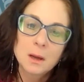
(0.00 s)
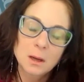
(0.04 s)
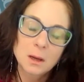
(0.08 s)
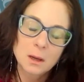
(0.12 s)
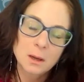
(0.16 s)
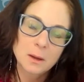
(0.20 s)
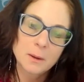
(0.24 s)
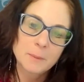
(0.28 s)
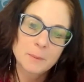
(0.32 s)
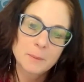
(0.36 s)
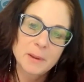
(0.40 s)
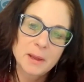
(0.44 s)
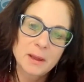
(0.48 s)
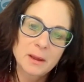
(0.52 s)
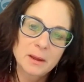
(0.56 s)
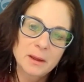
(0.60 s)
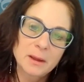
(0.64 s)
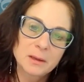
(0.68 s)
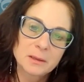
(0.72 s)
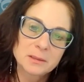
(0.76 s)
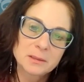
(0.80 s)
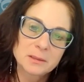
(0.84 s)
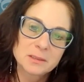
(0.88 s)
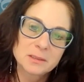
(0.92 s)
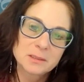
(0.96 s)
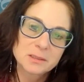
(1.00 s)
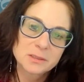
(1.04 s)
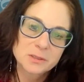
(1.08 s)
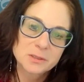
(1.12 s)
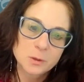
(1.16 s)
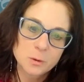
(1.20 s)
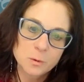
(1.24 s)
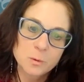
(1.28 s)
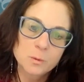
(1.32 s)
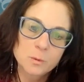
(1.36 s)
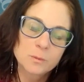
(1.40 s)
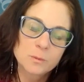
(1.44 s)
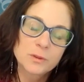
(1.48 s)
And
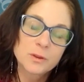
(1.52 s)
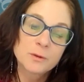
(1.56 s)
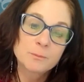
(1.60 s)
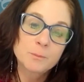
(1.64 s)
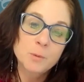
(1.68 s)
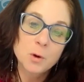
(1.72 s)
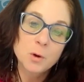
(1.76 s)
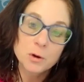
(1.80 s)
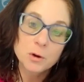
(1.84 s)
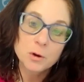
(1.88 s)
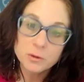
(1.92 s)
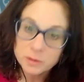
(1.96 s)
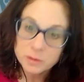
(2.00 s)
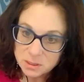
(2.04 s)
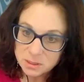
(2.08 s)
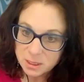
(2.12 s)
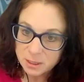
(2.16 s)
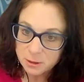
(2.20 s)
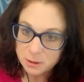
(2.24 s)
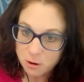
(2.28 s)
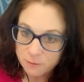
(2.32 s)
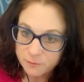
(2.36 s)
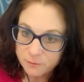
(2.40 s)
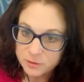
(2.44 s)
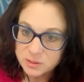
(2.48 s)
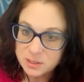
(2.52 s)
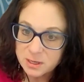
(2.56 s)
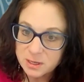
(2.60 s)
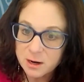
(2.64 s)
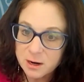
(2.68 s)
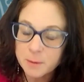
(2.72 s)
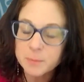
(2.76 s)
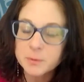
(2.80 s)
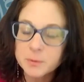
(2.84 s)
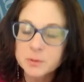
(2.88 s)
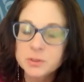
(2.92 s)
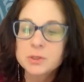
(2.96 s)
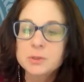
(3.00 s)
so the partnering site offers that
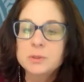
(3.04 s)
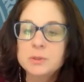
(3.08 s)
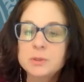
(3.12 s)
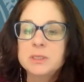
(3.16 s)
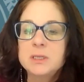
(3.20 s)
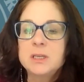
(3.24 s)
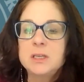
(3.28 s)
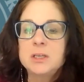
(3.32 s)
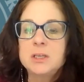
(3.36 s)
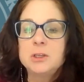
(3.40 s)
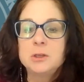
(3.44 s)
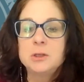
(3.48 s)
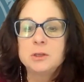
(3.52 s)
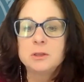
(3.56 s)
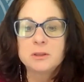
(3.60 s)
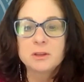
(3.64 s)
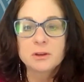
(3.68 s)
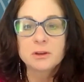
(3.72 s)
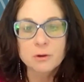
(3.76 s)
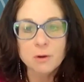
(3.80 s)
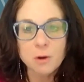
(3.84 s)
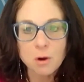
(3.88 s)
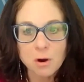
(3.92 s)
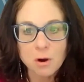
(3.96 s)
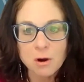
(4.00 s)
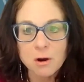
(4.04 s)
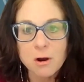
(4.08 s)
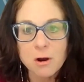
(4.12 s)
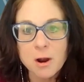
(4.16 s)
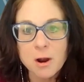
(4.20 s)
opportunity. There are